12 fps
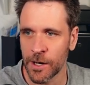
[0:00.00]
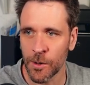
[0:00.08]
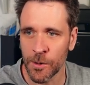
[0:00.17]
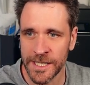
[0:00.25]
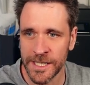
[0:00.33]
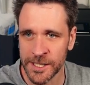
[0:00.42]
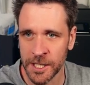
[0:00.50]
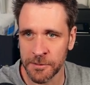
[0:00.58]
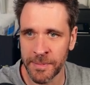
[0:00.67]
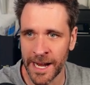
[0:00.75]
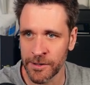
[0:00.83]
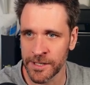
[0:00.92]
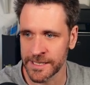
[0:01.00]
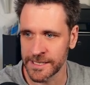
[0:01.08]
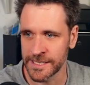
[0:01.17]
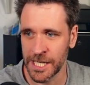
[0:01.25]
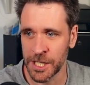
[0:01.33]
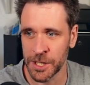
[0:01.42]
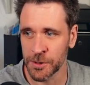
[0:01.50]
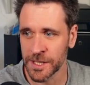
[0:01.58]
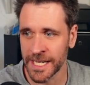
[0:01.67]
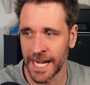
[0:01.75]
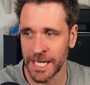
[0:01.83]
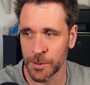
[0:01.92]
All these comparisons, they should
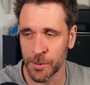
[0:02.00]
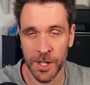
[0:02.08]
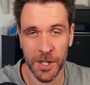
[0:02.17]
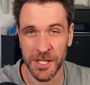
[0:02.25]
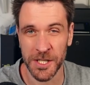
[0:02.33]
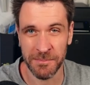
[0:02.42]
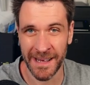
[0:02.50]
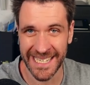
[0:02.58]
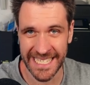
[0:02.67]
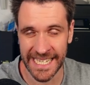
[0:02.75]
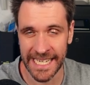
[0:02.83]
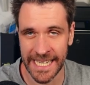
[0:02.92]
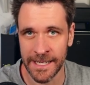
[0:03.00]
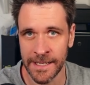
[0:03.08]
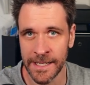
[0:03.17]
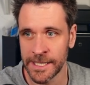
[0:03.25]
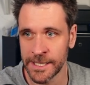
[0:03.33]
kind of work automatically.